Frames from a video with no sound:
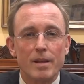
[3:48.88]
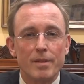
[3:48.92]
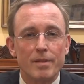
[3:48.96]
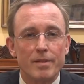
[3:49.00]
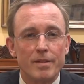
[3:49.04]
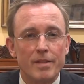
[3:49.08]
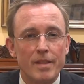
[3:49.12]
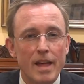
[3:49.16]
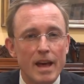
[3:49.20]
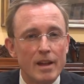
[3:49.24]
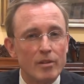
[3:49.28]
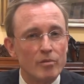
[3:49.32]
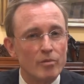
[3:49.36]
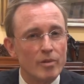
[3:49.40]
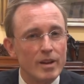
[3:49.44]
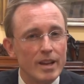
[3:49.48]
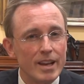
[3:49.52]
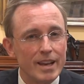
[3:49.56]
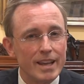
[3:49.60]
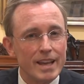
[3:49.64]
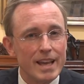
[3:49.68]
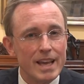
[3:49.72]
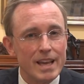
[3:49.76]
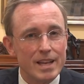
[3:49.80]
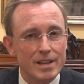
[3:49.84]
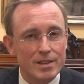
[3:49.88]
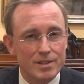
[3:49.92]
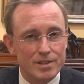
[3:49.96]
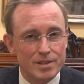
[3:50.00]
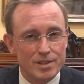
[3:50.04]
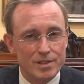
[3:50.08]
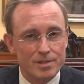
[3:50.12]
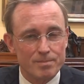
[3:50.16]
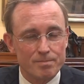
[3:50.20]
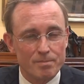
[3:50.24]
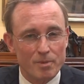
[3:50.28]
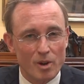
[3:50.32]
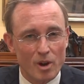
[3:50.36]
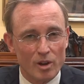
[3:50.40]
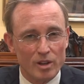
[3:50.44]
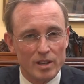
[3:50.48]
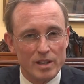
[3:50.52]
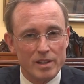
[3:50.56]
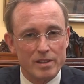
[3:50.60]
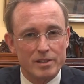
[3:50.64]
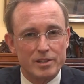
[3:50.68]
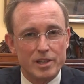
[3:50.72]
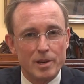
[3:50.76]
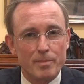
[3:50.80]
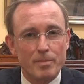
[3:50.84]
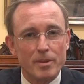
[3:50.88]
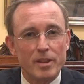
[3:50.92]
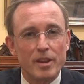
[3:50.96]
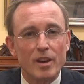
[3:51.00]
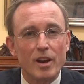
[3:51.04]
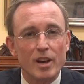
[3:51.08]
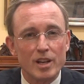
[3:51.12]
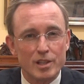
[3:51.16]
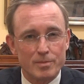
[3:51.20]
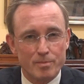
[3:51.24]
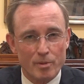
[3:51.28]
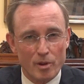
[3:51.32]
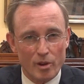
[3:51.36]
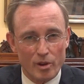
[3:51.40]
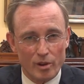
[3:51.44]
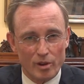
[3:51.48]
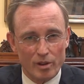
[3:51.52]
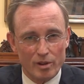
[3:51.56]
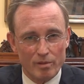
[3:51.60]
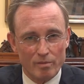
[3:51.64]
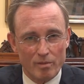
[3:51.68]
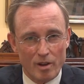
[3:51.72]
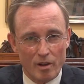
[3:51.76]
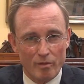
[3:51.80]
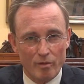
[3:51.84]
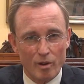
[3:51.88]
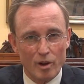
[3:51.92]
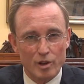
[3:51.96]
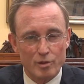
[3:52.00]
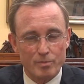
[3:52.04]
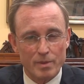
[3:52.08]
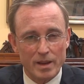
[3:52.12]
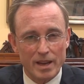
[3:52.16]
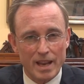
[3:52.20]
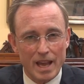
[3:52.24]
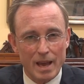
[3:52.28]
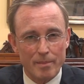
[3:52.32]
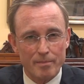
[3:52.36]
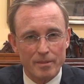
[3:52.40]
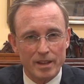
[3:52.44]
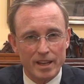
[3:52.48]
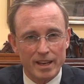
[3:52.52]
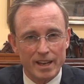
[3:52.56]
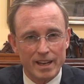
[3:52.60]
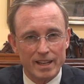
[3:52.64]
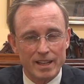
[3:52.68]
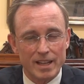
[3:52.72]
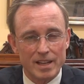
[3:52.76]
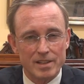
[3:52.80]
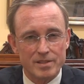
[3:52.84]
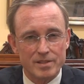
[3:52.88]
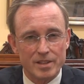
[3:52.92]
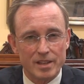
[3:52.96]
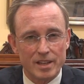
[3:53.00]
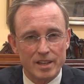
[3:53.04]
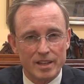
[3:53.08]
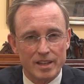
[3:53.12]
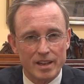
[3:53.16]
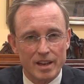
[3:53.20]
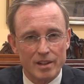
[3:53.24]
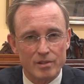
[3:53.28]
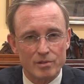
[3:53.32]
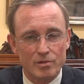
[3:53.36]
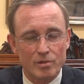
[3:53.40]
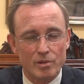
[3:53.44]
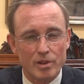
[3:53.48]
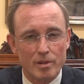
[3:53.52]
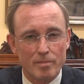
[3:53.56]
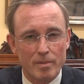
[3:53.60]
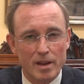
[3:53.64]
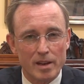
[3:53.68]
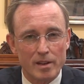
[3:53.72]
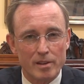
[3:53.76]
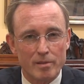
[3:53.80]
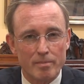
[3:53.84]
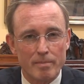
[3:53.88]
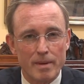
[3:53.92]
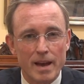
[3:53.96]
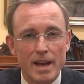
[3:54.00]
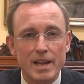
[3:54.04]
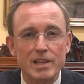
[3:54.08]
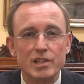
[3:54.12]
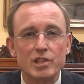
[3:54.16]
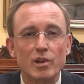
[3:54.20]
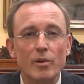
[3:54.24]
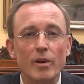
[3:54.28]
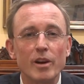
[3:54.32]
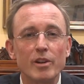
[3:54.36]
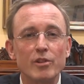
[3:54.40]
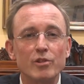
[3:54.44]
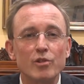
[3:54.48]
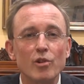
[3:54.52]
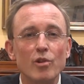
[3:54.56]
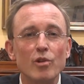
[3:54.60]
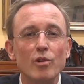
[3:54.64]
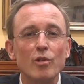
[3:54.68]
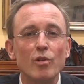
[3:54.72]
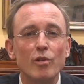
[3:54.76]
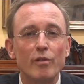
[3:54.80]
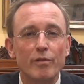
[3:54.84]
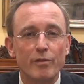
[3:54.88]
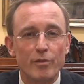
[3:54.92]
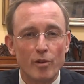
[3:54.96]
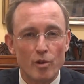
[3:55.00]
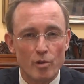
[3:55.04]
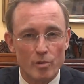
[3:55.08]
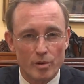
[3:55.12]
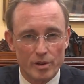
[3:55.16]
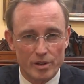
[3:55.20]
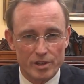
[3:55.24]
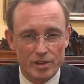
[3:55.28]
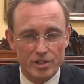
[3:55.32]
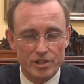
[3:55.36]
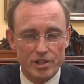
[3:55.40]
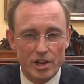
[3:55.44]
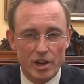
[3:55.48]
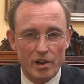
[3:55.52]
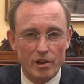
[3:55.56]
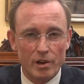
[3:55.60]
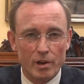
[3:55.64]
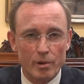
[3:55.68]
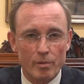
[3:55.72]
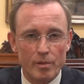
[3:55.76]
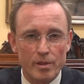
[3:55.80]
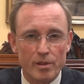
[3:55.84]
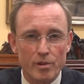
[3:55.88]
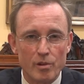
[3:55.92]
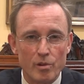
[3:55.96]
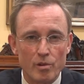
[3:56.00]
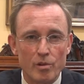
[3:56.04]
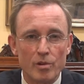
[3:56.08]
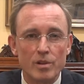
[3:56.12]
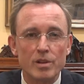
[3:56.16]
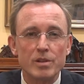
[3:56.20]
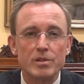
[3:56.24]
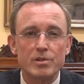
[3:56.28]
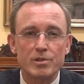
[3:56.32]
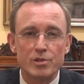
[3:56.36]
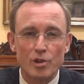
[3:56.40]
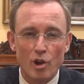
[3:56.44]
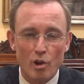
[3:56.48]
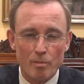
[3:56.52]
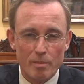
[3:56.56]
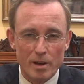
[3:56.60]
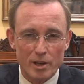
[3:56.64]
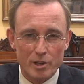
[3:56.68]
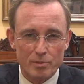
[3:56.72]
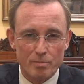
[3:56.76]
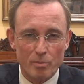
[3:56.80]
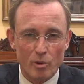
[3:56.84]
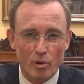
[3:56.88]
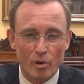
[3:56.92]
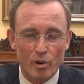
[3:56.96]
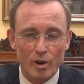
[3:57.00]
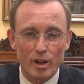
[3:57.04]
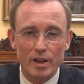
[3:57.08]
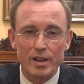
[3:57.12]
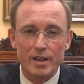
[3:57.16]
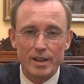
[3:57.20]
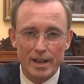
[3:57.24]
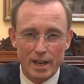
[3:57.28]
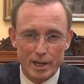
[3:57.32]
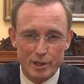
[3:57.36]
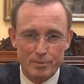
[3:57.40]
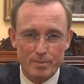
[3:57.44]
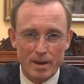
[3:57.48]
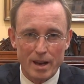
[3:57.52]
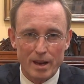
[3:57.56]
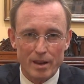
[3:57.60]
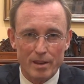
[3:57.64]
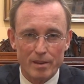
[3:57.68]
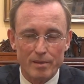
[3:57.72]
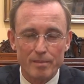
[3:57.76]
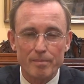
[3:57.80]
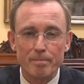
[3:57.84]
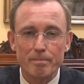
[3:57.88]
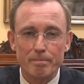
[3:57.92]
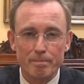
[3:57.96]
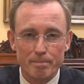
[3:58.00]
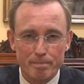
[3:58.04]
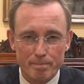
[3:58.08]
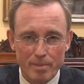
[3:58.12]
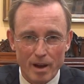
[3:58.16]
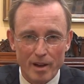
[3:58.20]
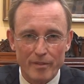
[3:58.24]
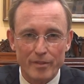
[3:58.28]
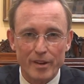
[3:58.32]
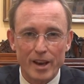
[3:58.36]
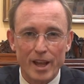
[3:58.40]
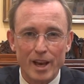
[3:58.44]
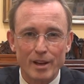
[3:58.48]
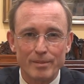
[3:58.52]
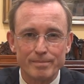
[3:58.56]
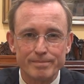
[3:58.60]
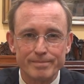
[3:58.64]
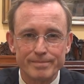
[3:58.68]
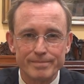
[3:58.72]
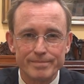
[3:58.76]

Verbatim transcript: That really is only the tip of the iceberg of what's been happening in Adelaide City Council in the month of May, so I do look forward to sharing with you so much more next month. Bye for now.